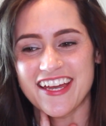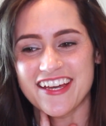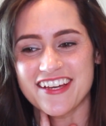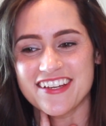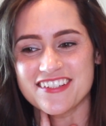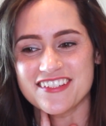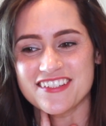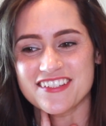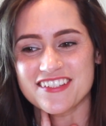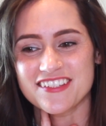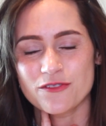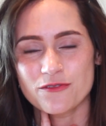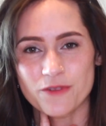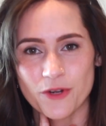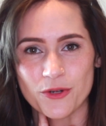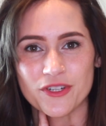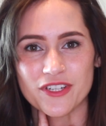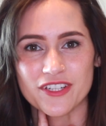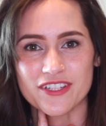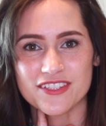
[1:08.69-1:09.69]
and
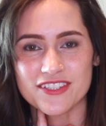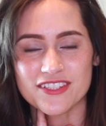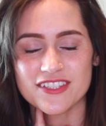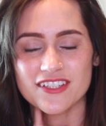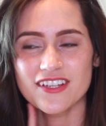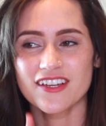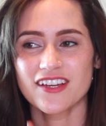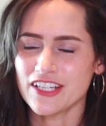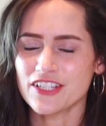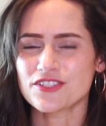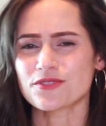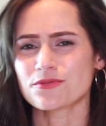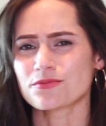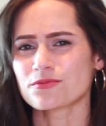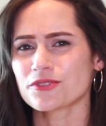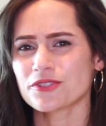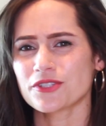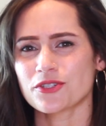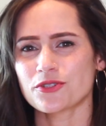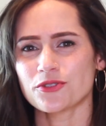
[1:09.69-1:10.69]
focus. It's
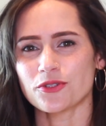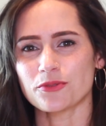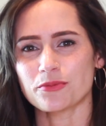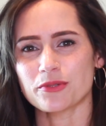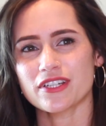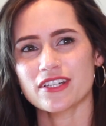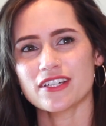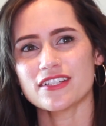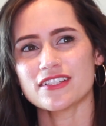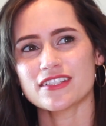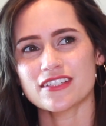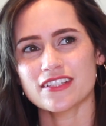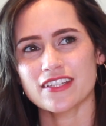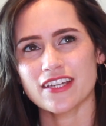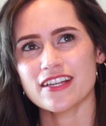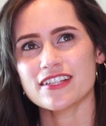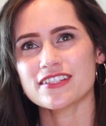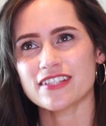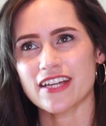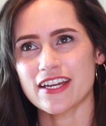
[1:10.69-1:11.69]
really cool because
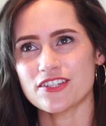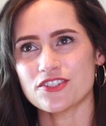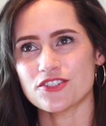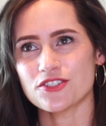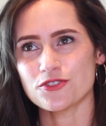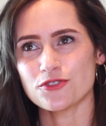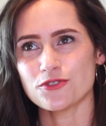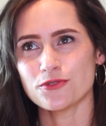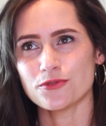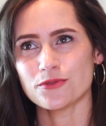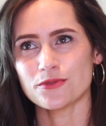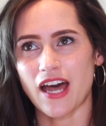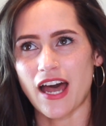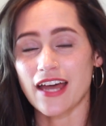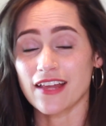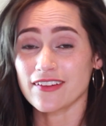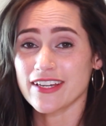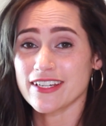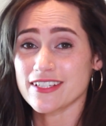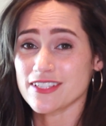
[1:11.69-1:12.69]
yes, I do
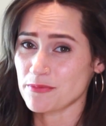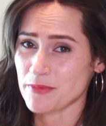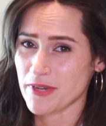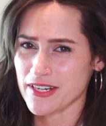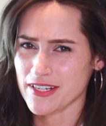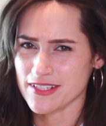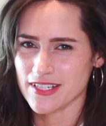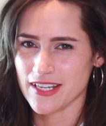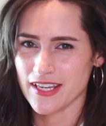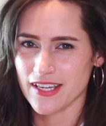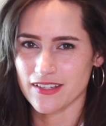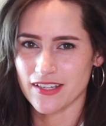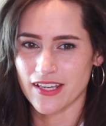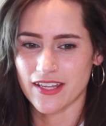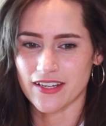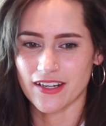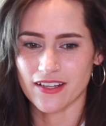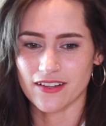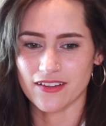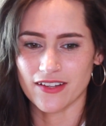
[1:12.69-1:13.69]
I like to meditate
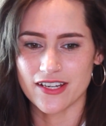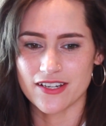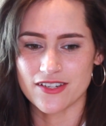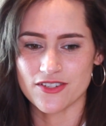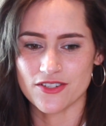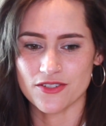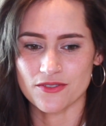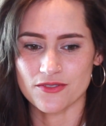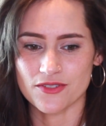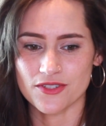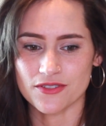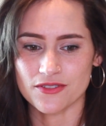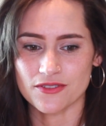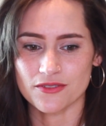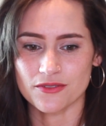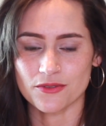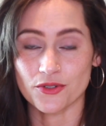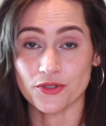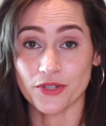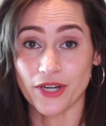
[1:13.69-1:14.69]
and I like to
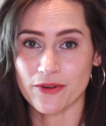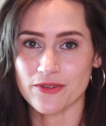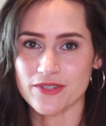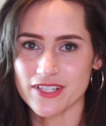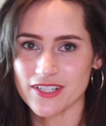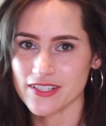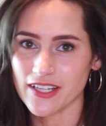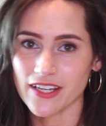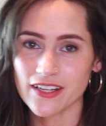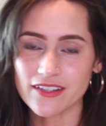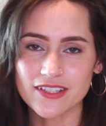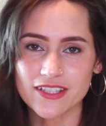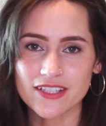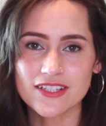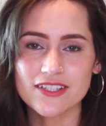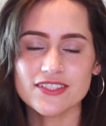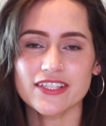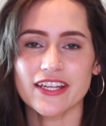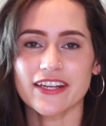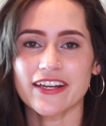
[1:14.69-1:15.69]
do grounding
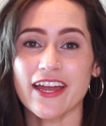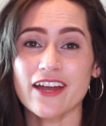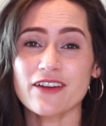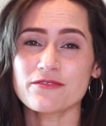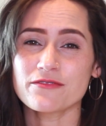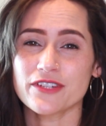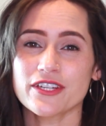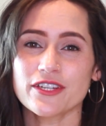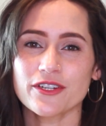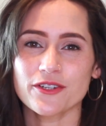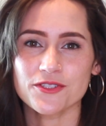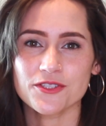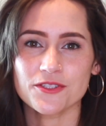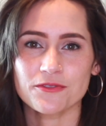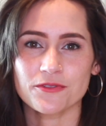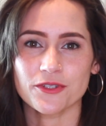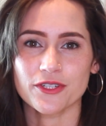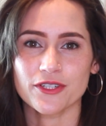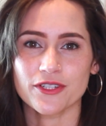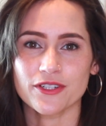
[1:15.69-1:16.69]
techniques and I have videos
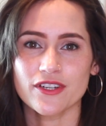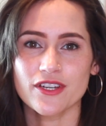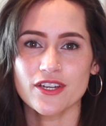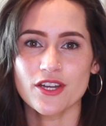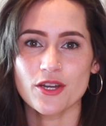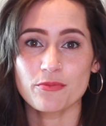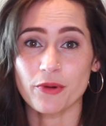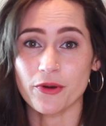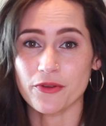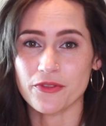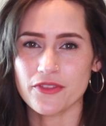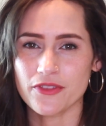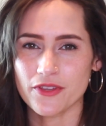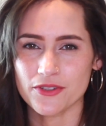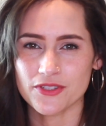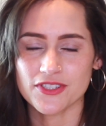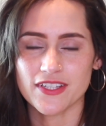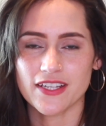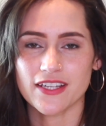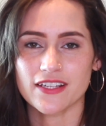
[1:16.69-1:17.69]
for both of
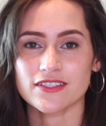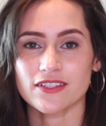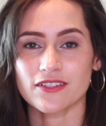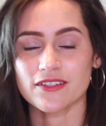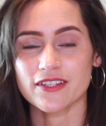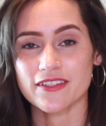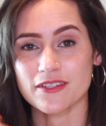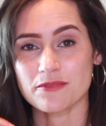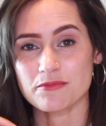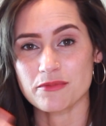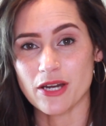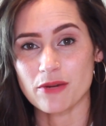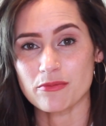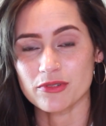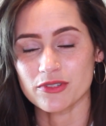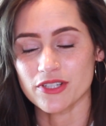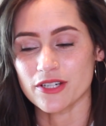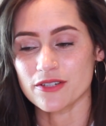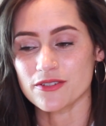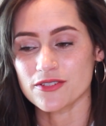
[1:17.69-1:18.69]
those things. I'll link them down
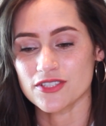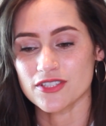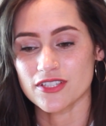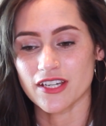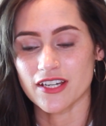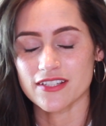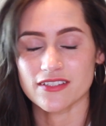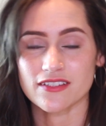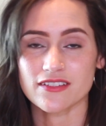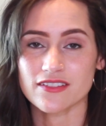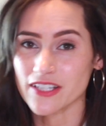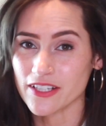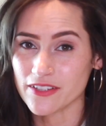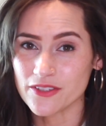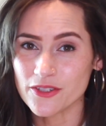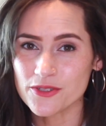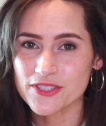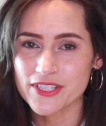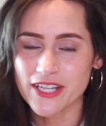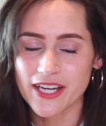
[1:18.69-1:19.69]
below so you guys can check
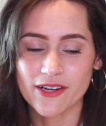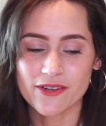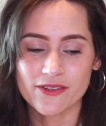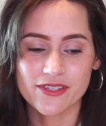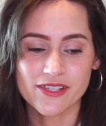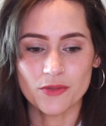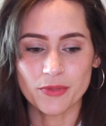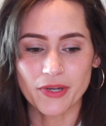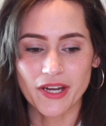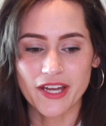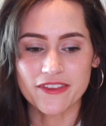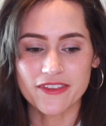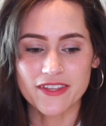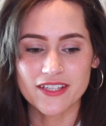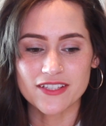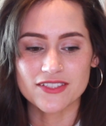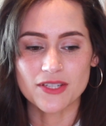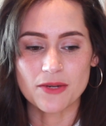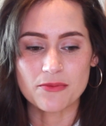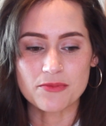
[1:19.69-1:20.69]
those out. But I
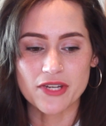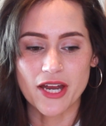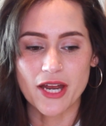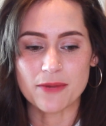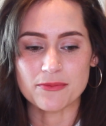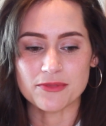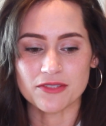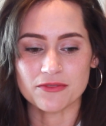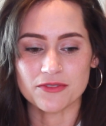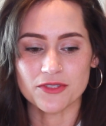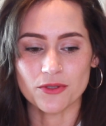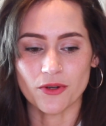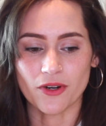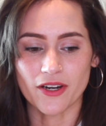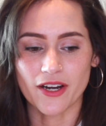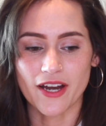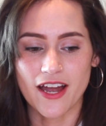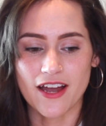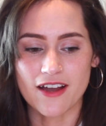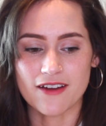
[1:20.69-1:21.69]
think sometimes if you
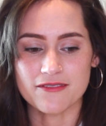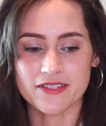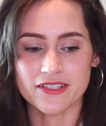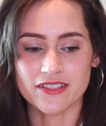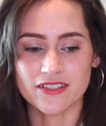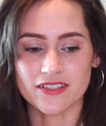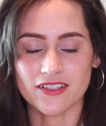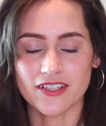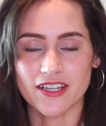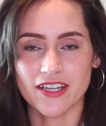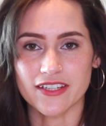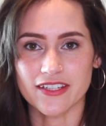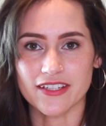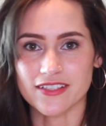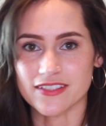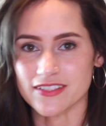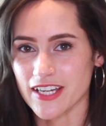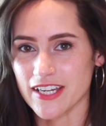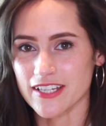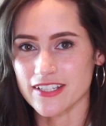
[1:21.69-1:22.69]
are having an
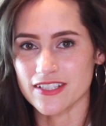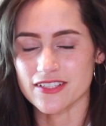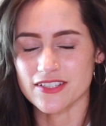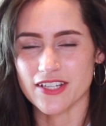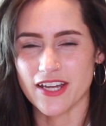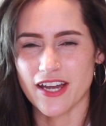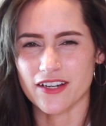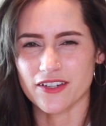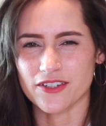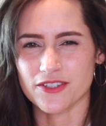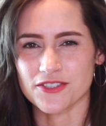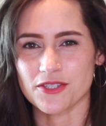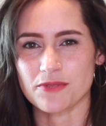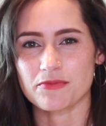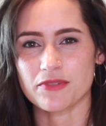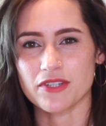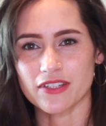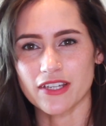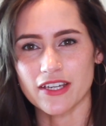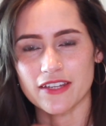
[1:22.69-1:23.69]
anxiety attack or
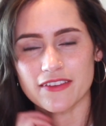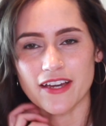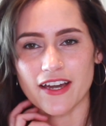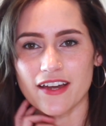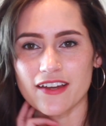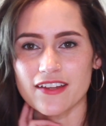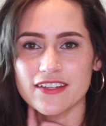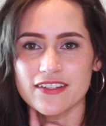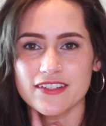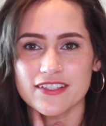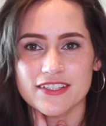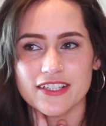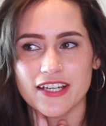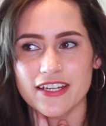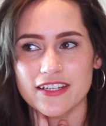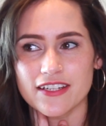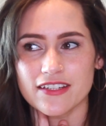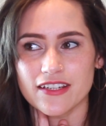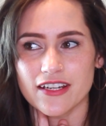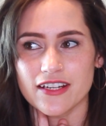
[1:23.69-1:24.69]
something like that, it is
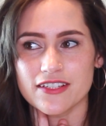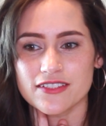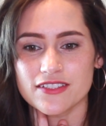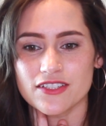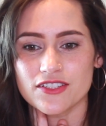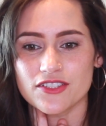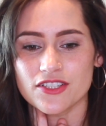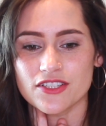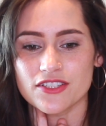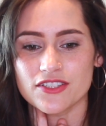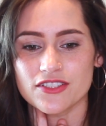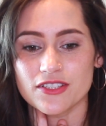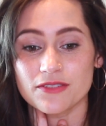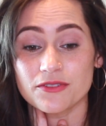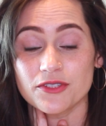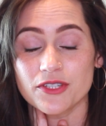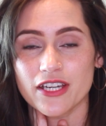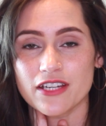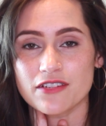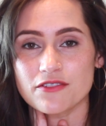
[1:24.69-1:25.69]
kind of nice to just, if
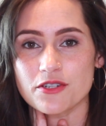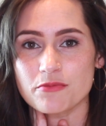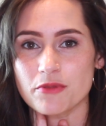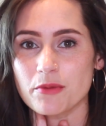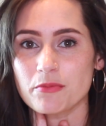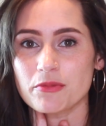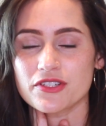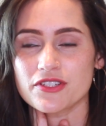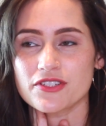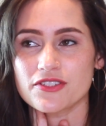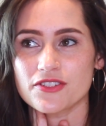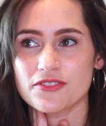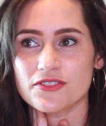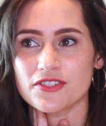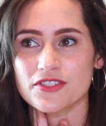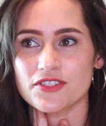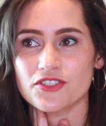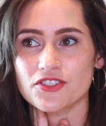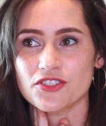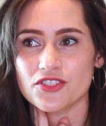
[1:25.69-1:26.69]
you can remember to do
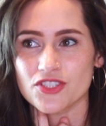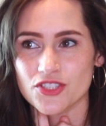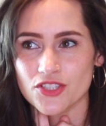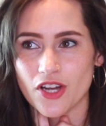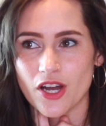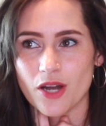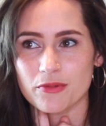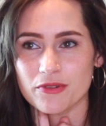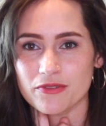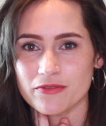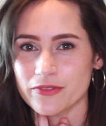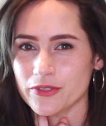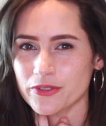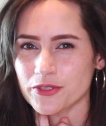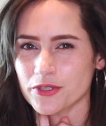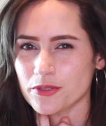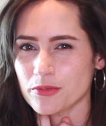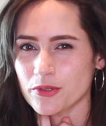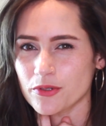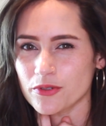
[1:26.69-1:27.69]
this, just stop and feel
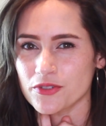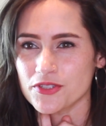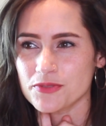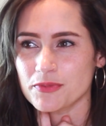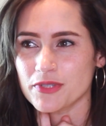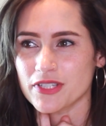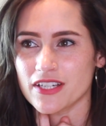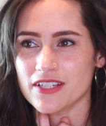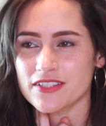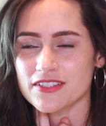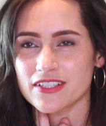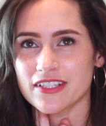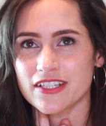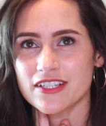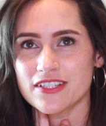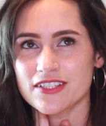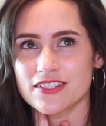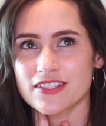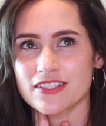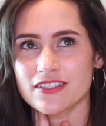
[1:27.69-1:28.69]
your pulse because it
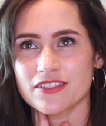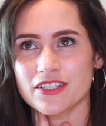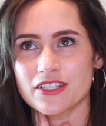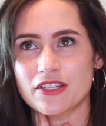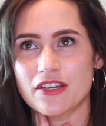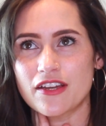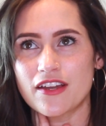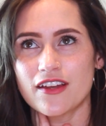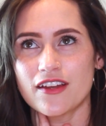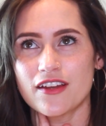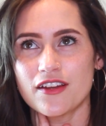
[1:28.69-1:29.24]
instantly